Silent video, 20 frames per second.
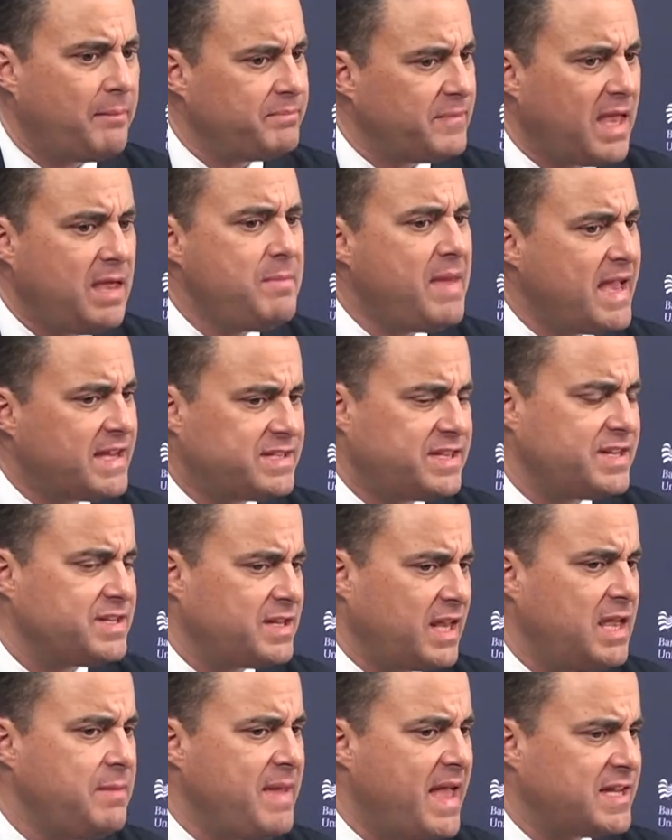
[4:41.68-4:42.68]
He makes
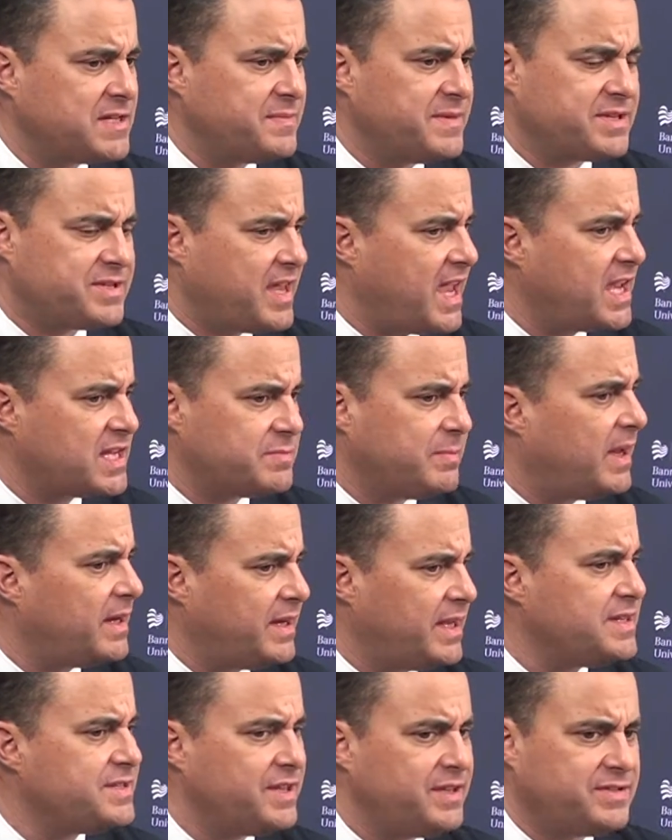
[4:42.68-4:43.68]
mistakes,
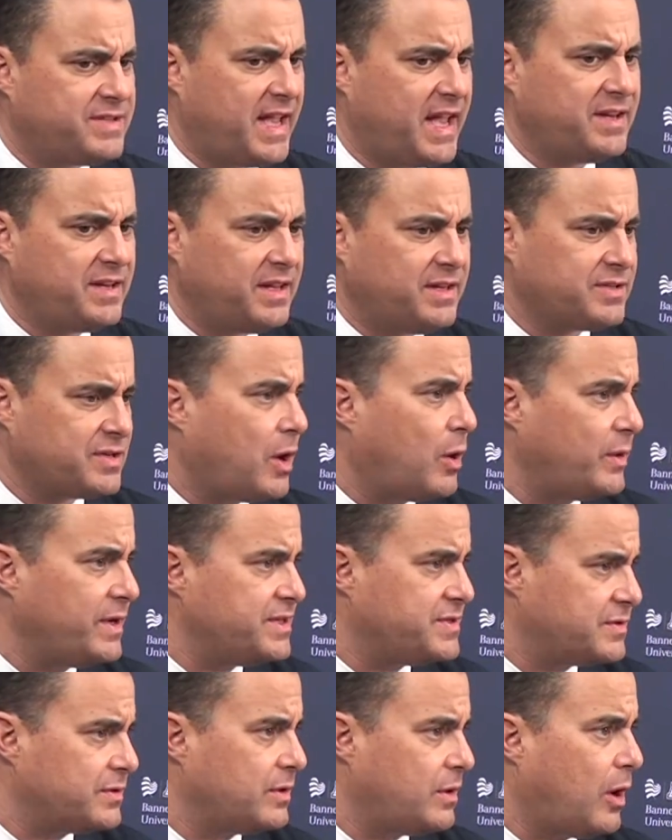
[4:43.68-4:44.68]
but his intent is
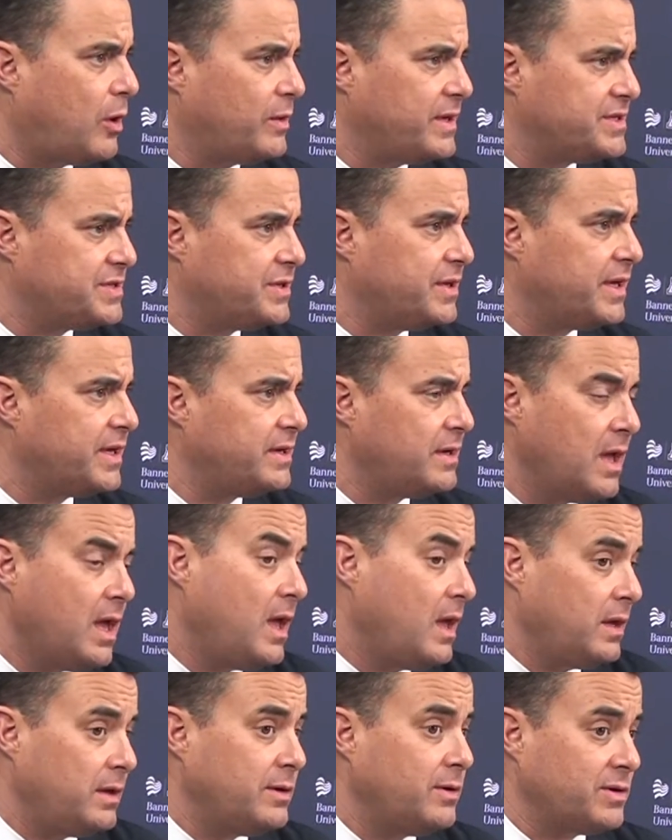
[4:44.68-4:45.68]
always good.
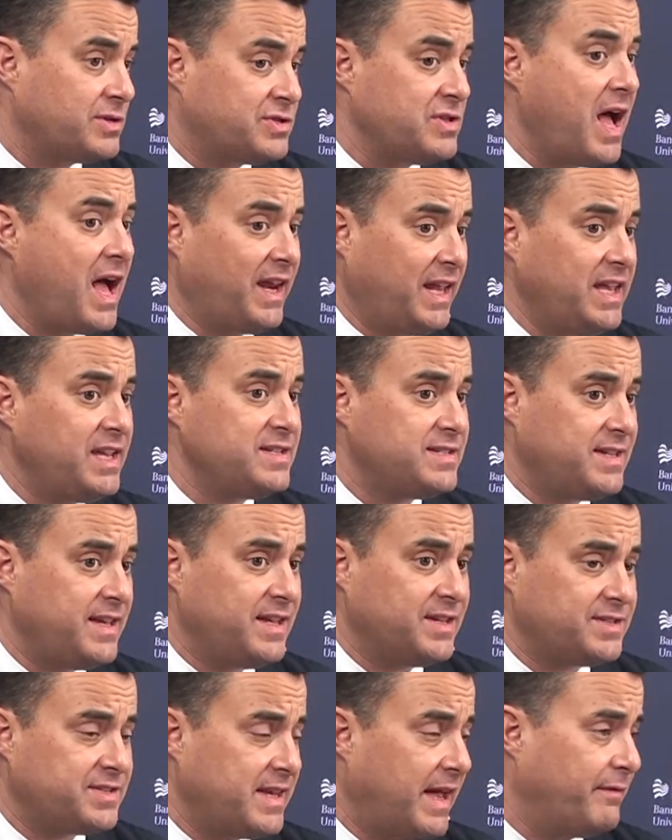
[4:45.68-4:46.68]
It's not
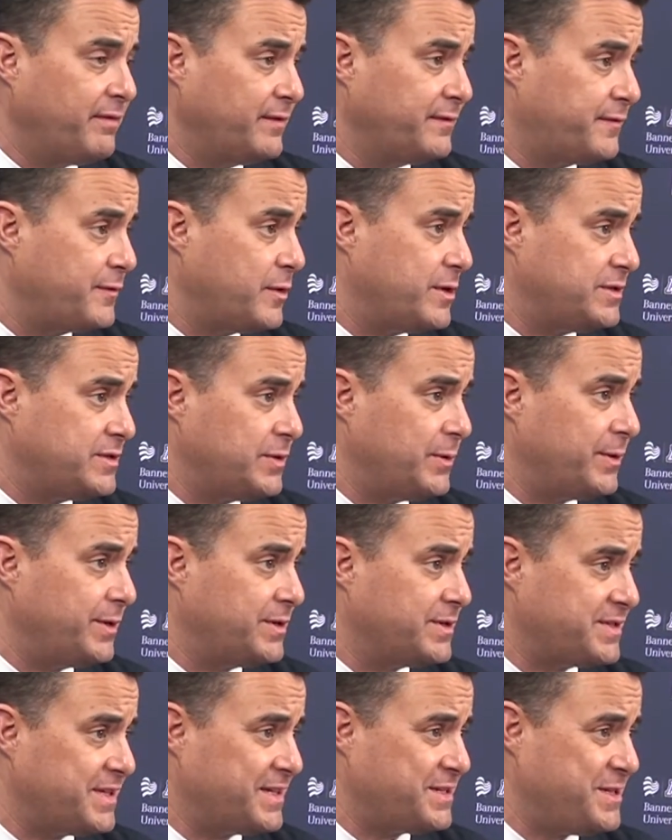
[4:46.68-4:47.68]
easy at 7 foot,
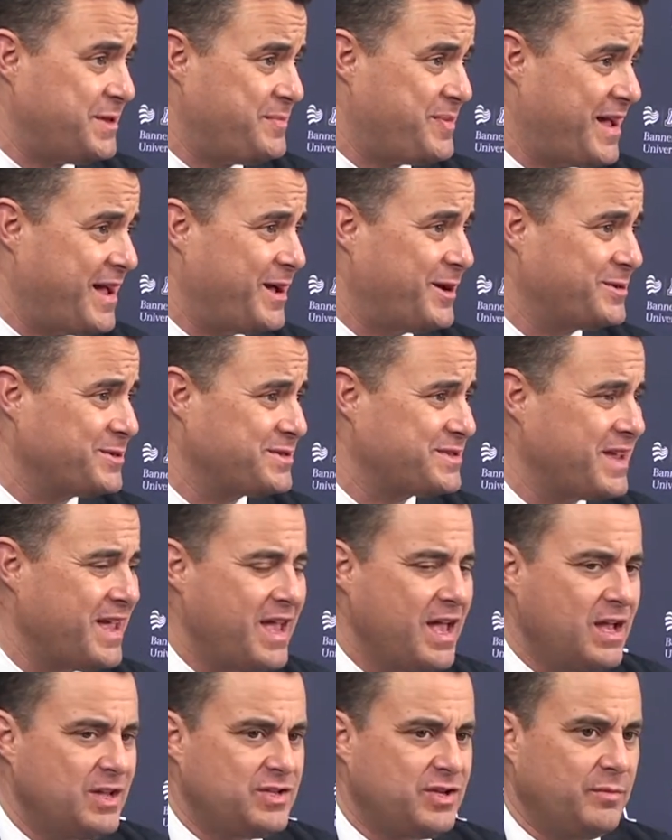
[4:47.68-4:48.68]
260 pounds,
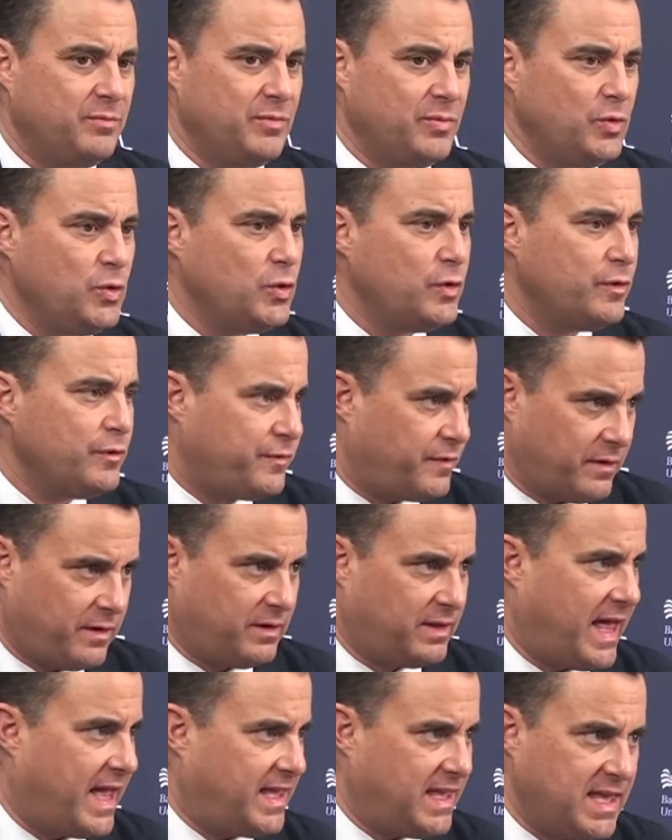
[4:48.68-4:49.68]
to
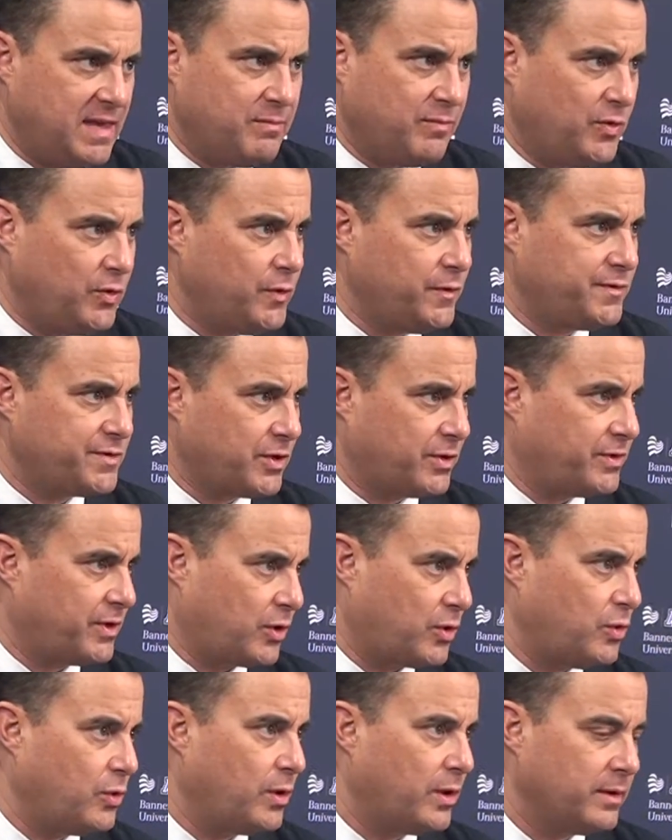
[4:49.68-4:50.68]
move like he moves on
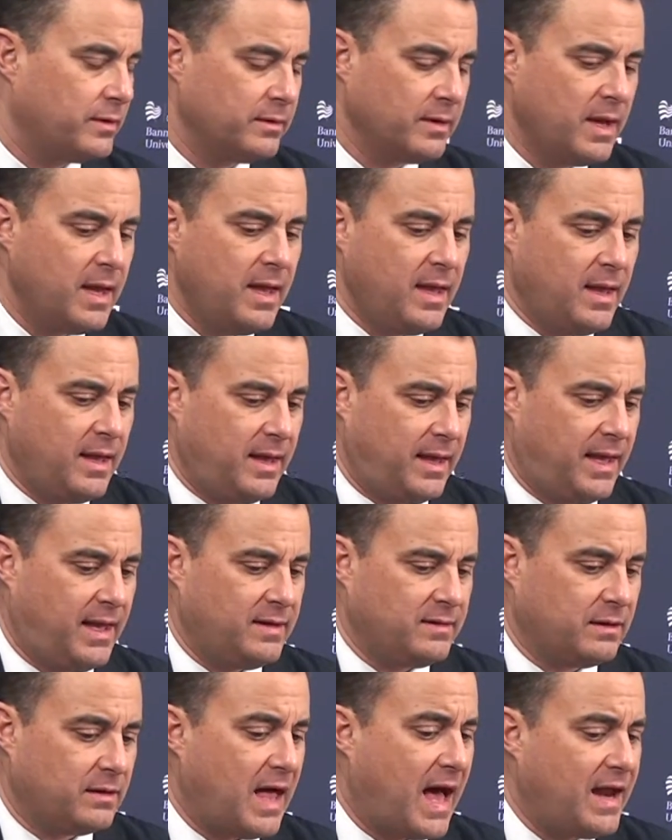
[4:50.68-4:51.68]
the court.
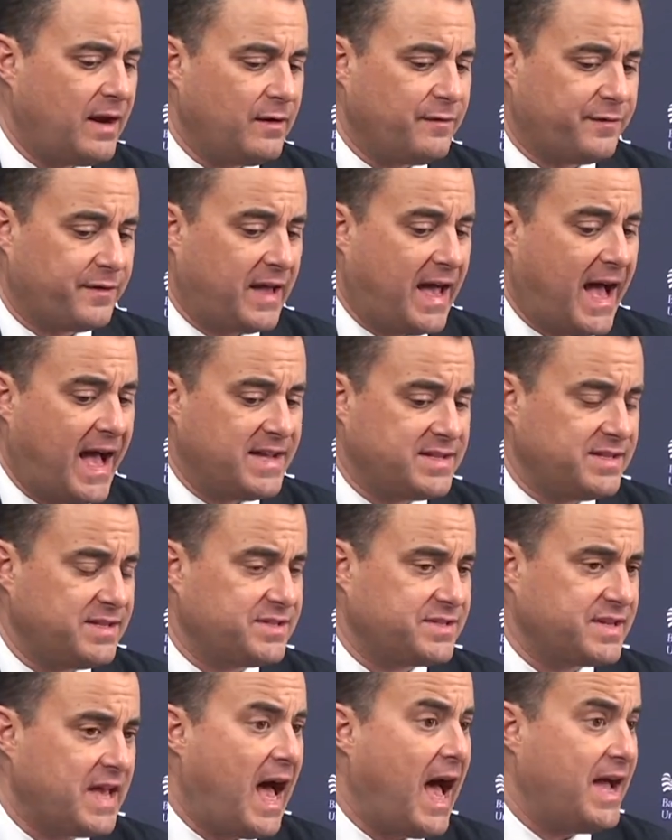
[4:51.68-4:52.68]
And a lot of guys
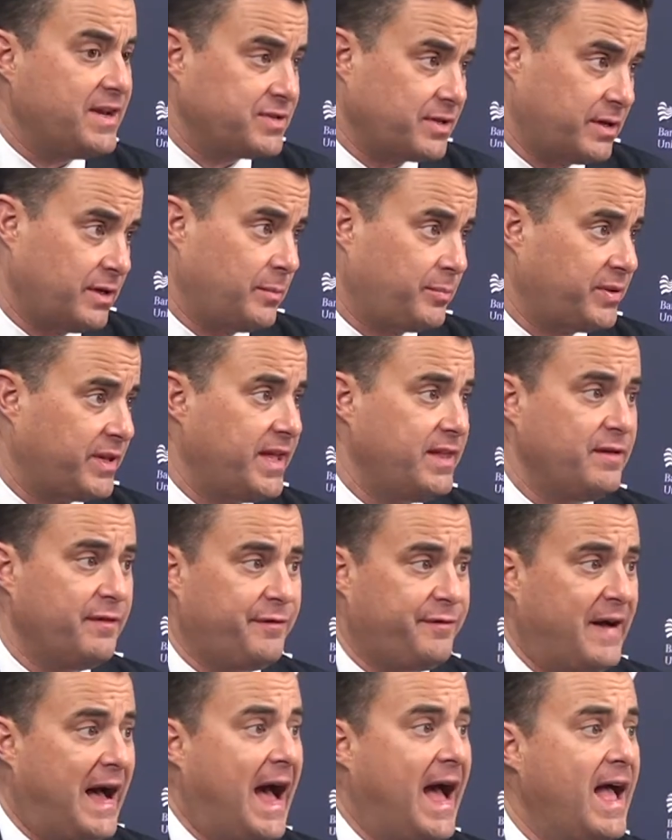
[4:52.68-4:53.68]
his size are going to play the
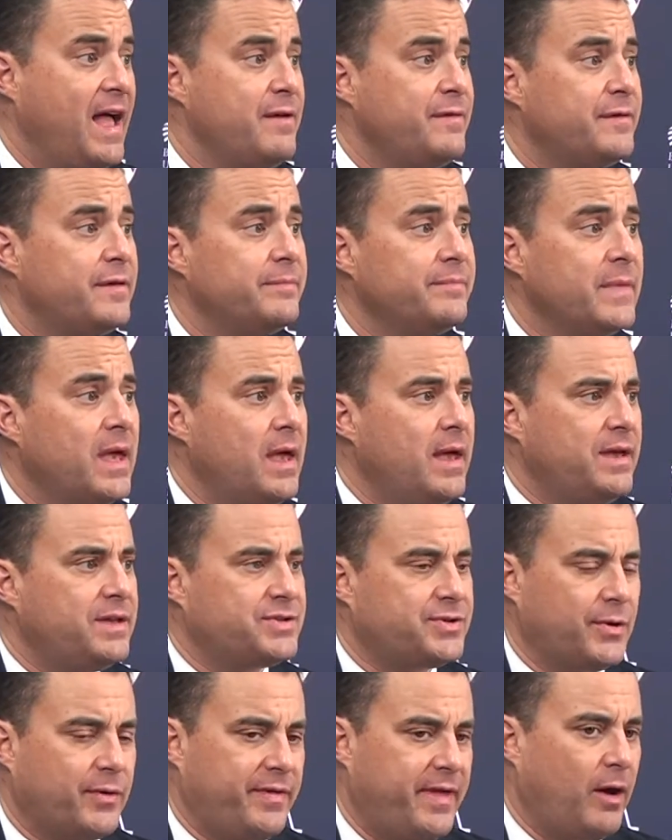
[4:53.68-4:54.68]
5,
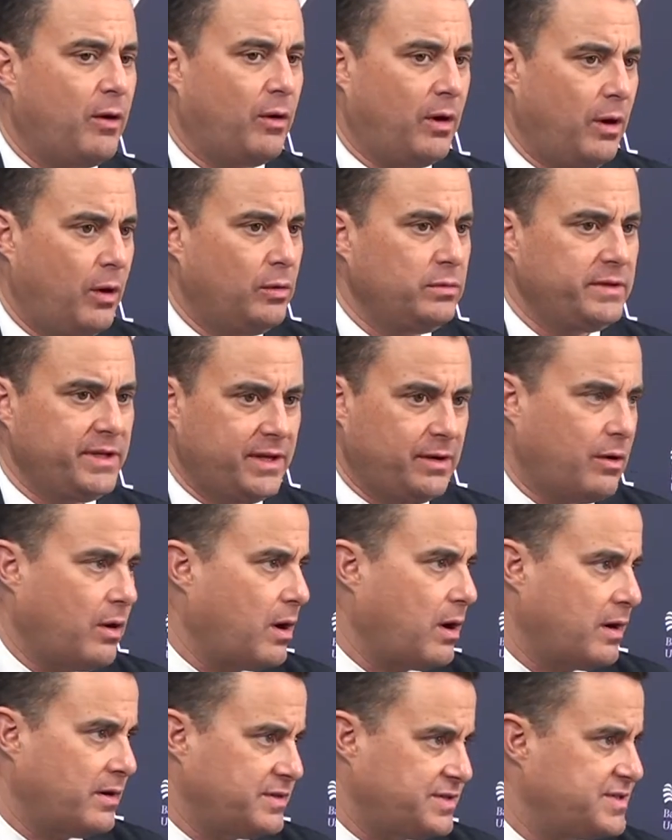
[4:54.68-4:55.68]
so they'll only
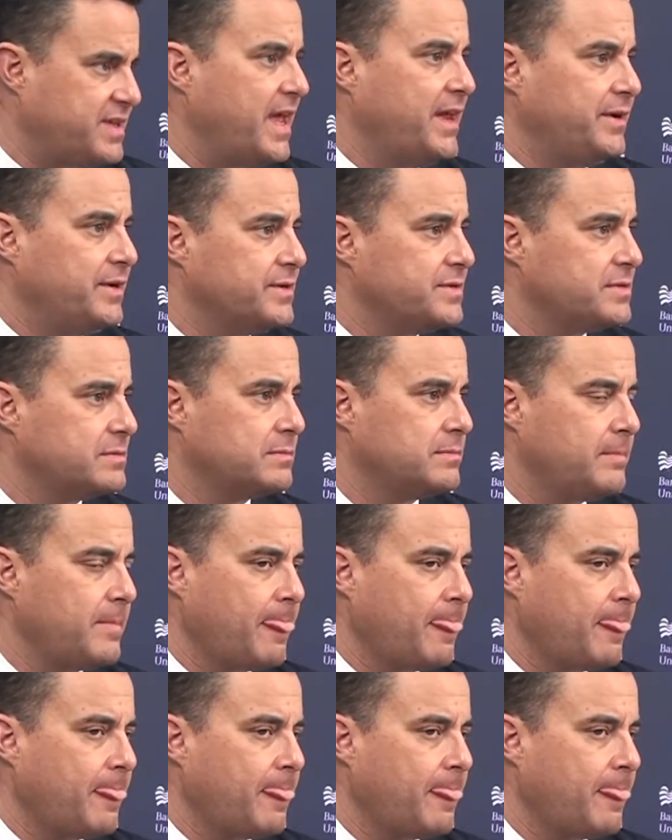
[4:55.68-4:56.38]
guard centers.